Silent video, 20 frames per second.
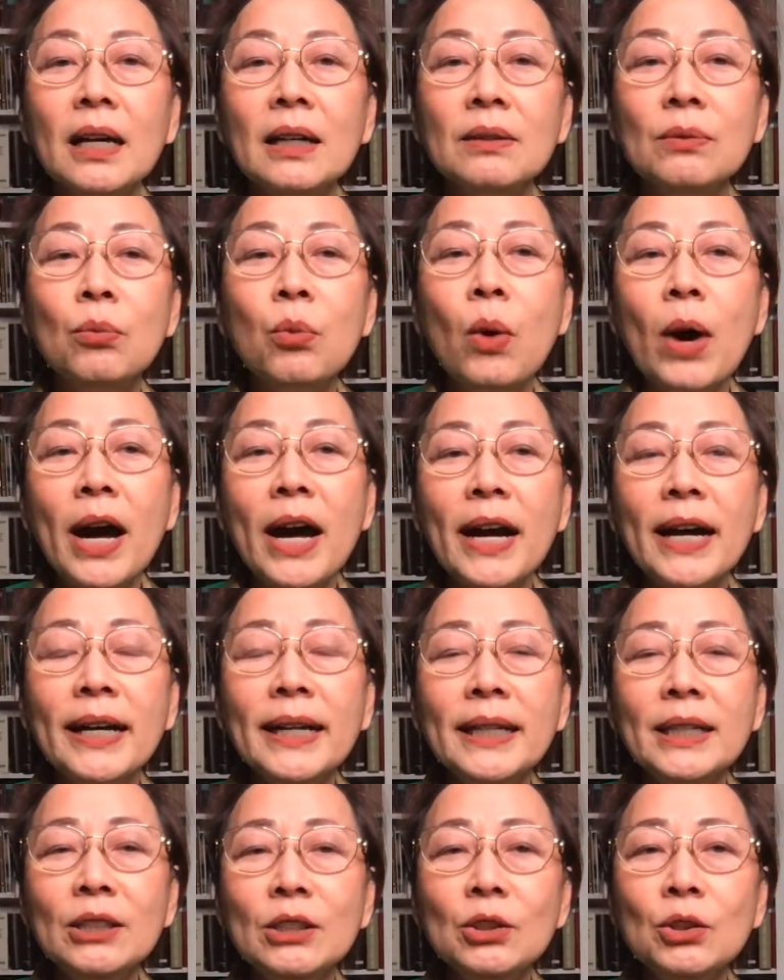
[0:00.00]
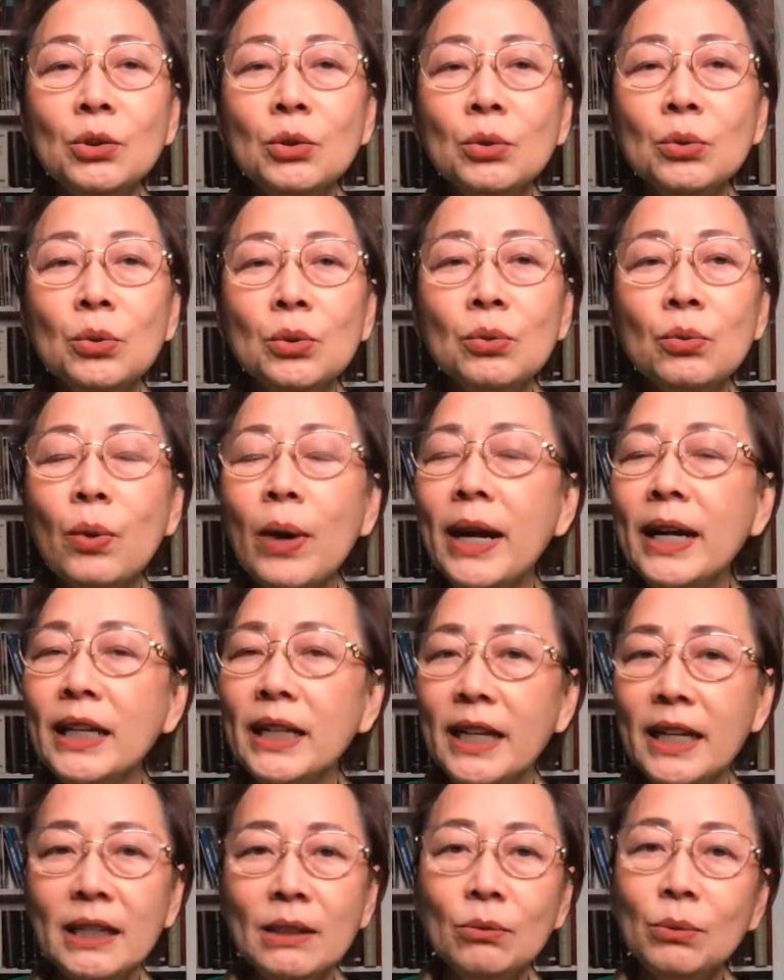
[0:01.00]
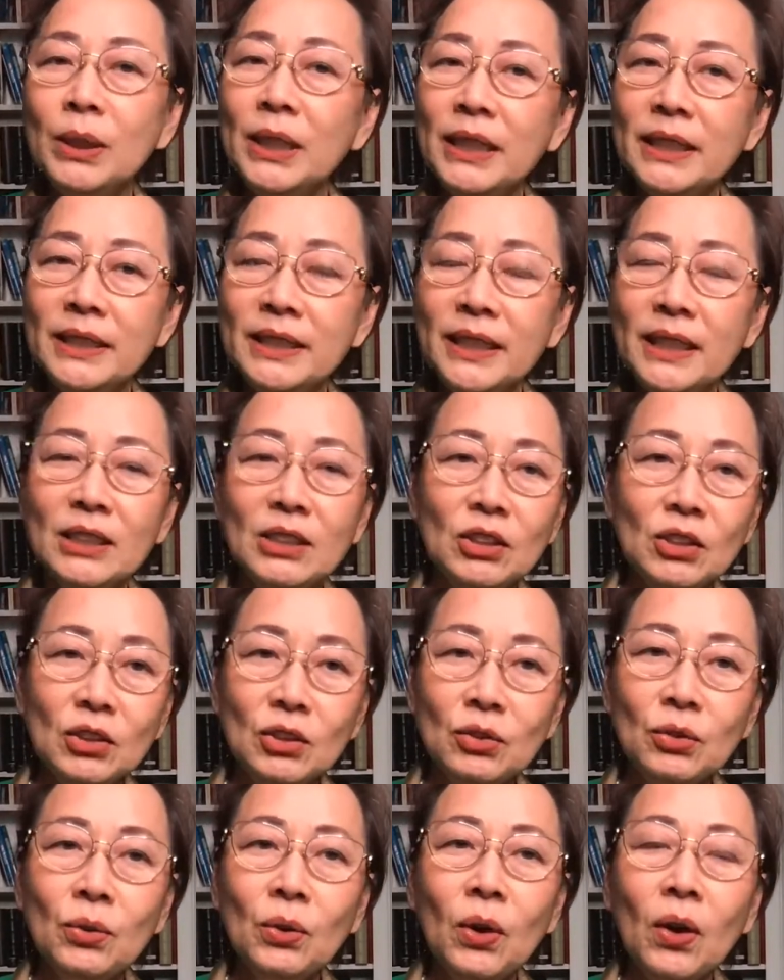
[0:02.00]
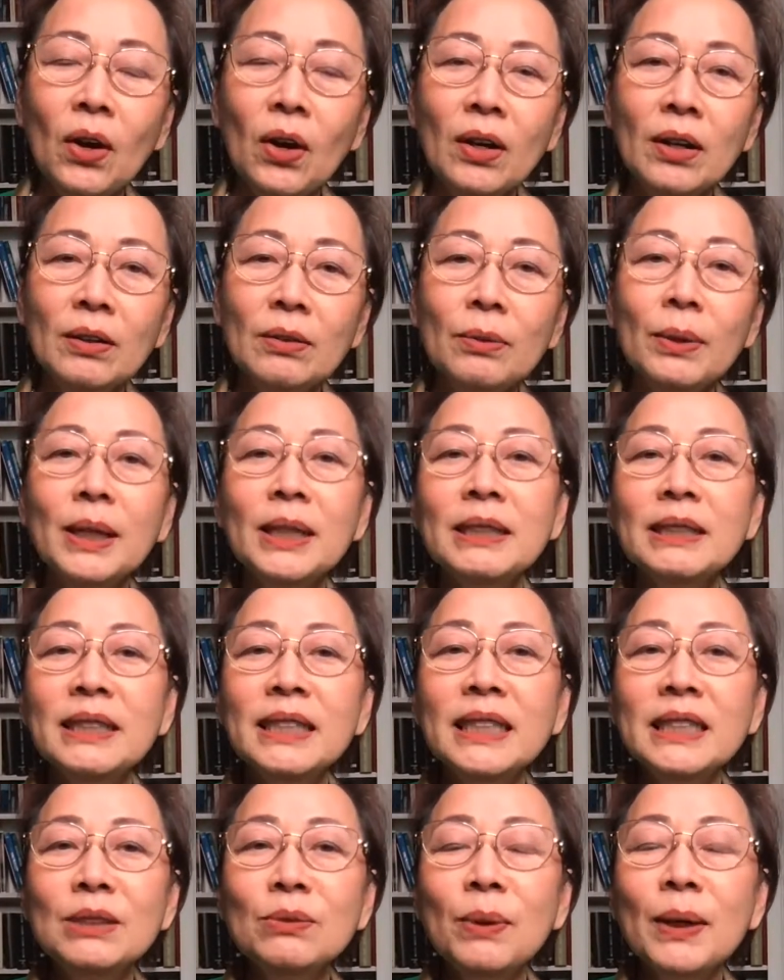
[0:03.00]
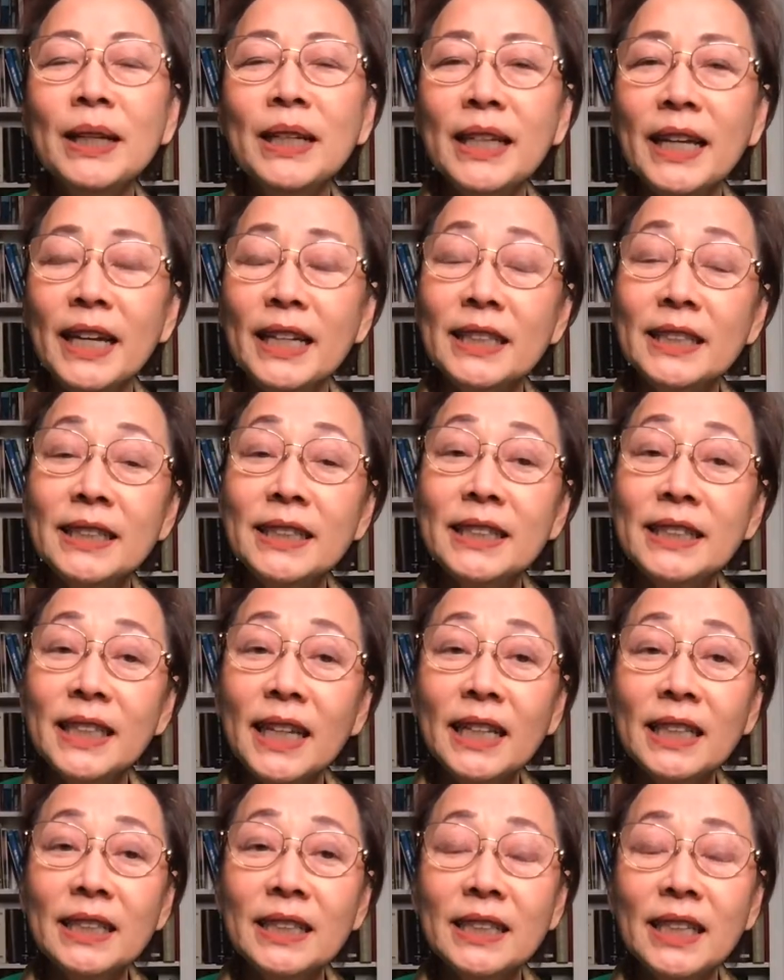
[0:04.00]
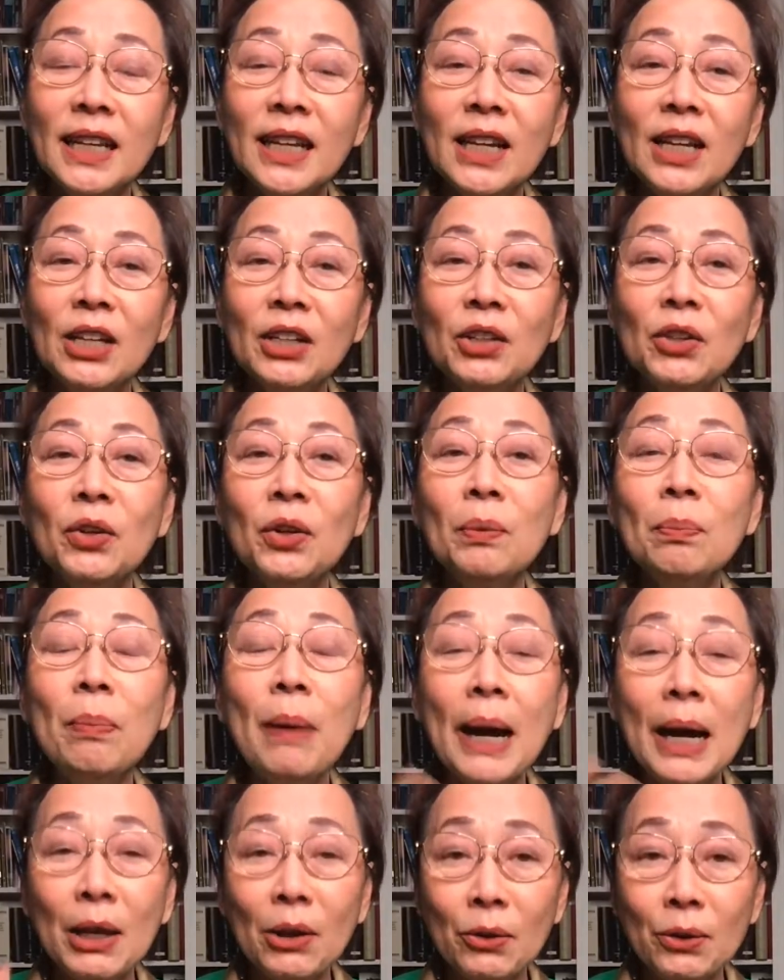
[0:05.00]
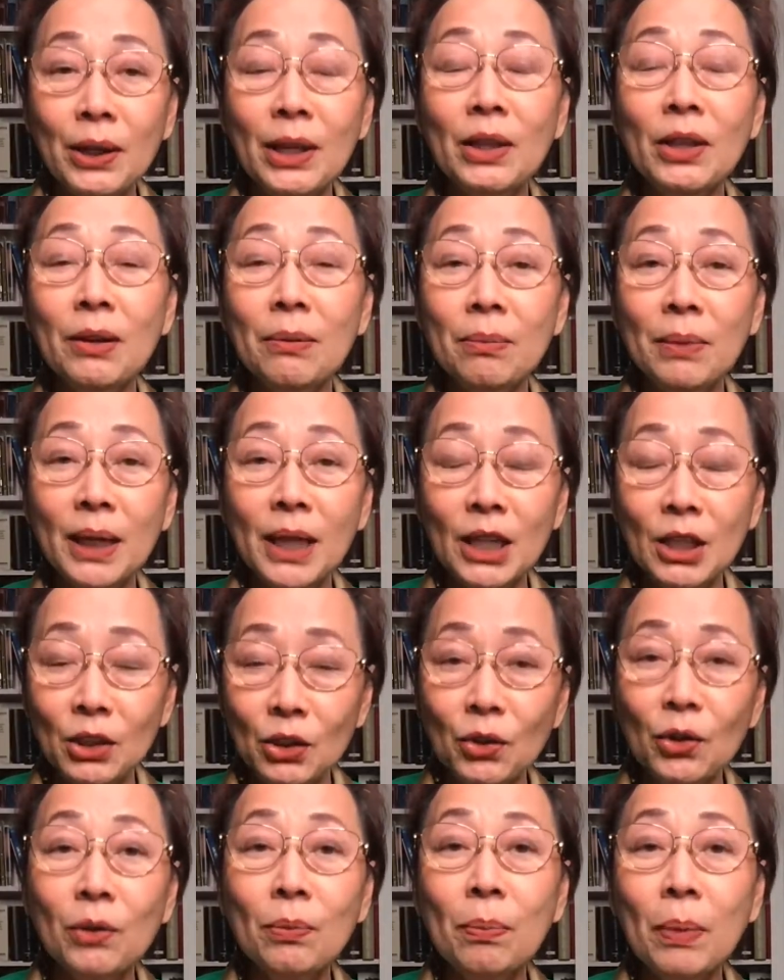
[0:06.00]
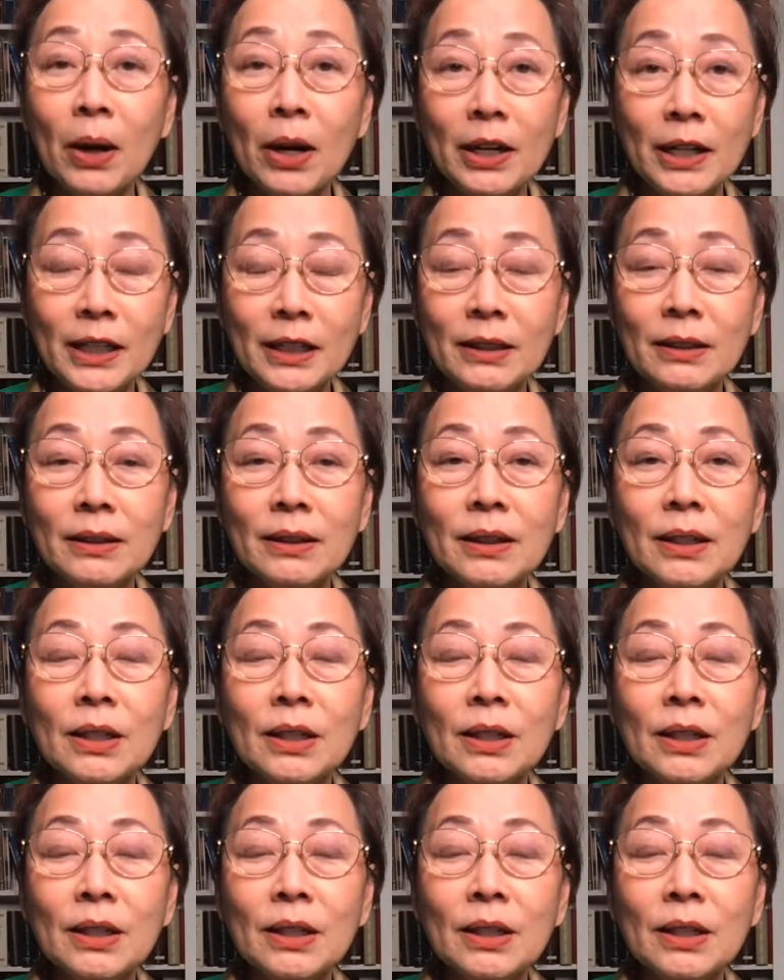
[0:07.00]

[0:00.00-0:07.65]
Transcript: Why can't we sit too long? Well, this one can set your biorhythm in your body.